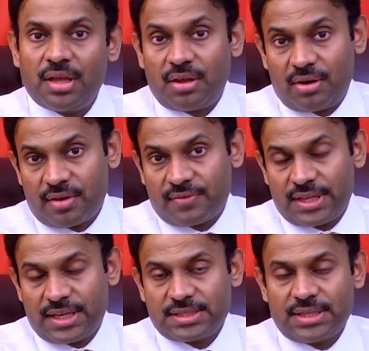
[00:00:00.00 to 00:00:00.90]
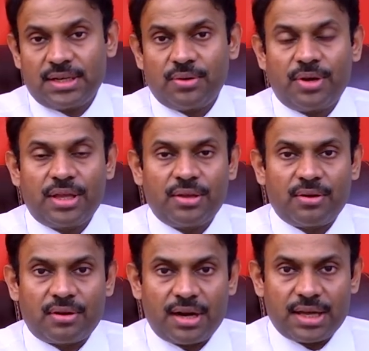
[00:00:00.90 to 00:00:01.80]
a lot of things, including
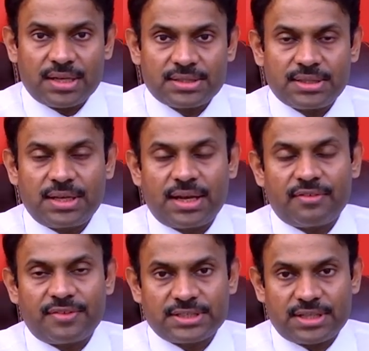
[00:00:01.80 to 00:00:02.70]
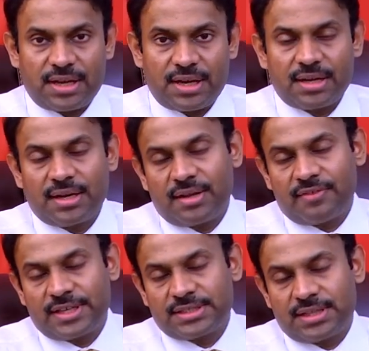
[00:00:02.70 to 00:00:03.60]
your lungs. It can affect the heart, it
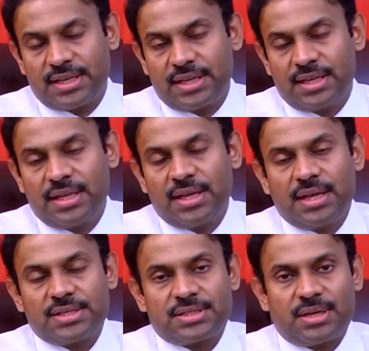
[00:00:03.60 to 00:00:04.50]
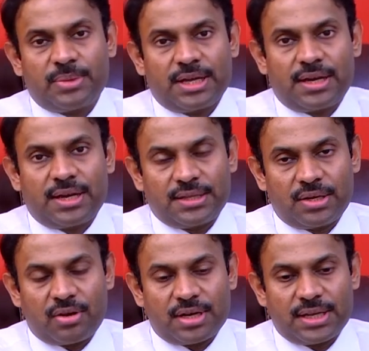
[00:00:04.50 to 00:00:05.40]
affects the stomach and
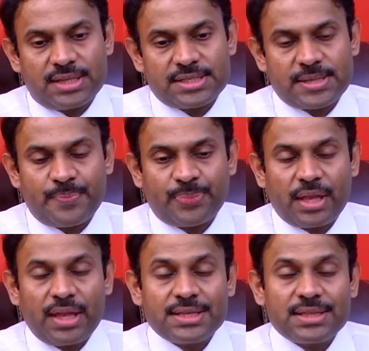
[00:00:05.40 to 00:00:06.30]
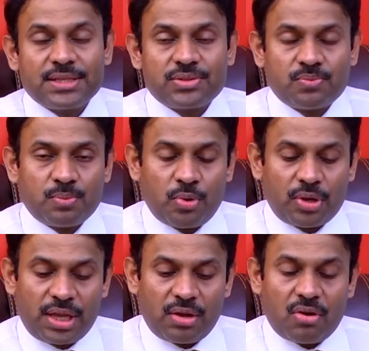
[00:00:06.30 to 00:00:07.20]
other organs. The
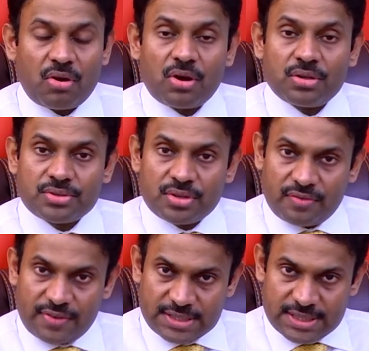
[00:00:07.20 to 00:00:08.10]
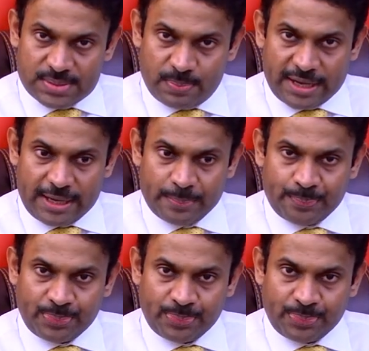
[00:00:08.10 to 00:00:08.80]
smoking also affects the spine.